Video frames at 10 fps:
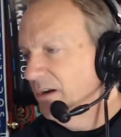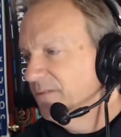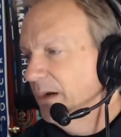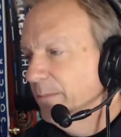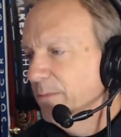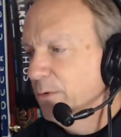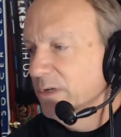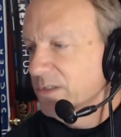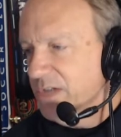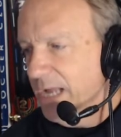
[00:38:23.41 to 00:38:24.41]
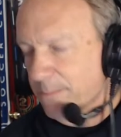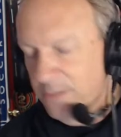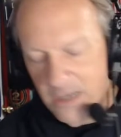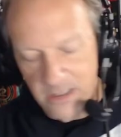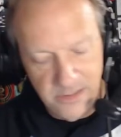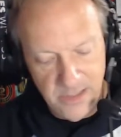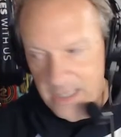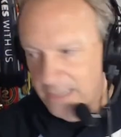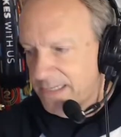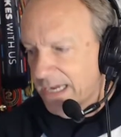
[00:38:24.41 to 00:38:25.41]
if I remember what Champ Young
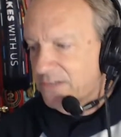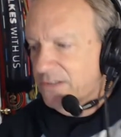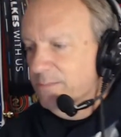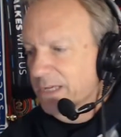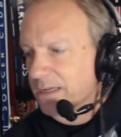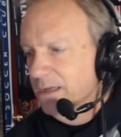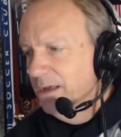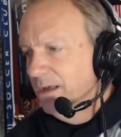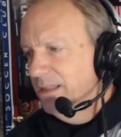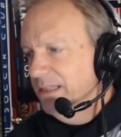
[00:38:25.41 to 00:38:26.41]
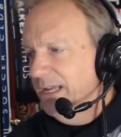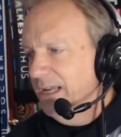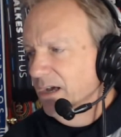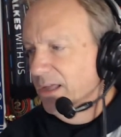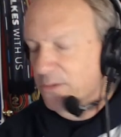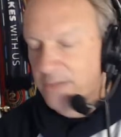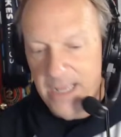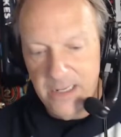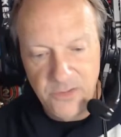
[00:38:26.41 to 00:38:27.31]
texted me the other day.